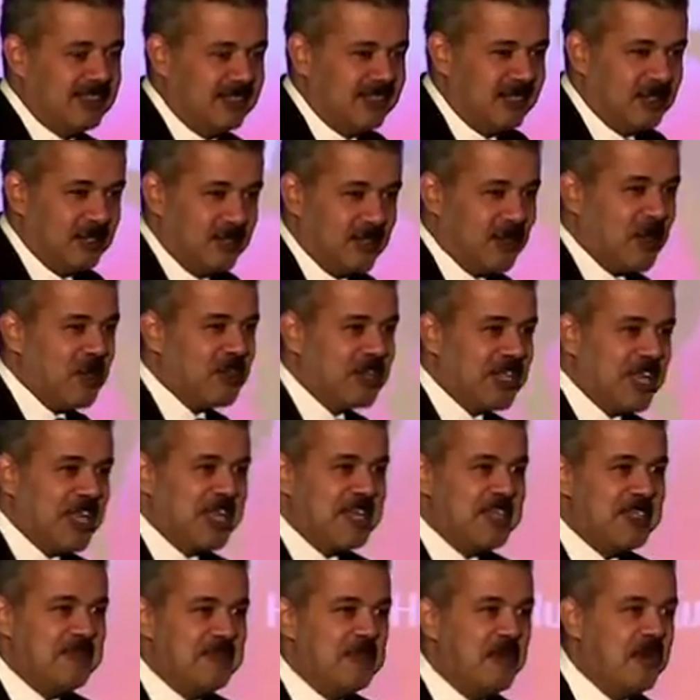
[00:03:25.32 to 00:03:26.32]
Not
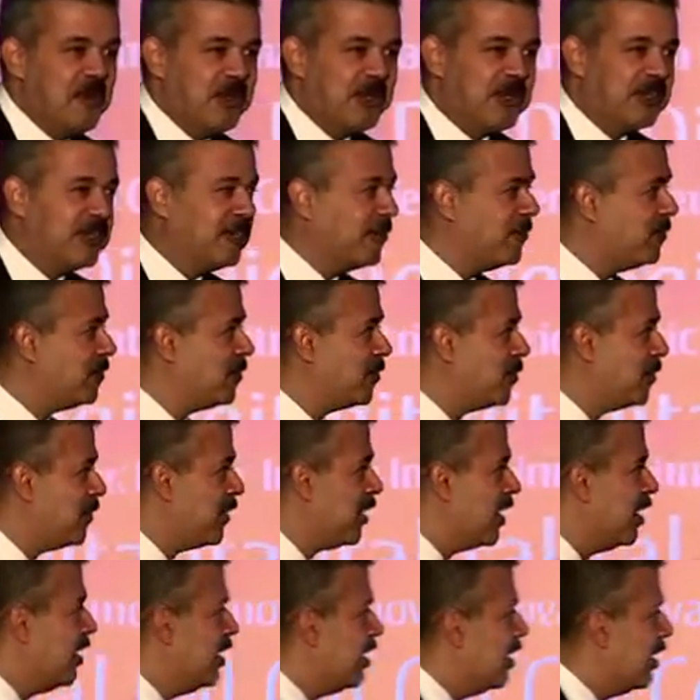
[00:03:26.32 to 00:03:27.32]
anymore.
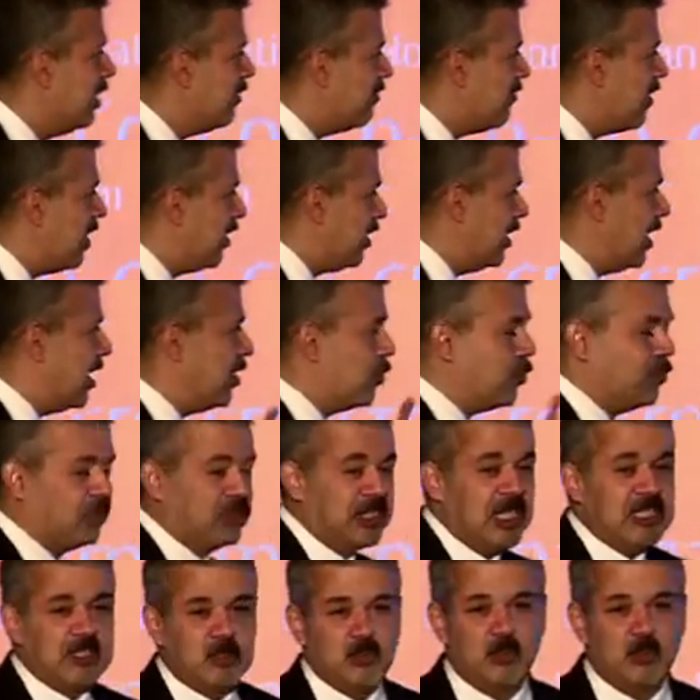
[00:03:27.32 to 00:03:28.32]
If I take just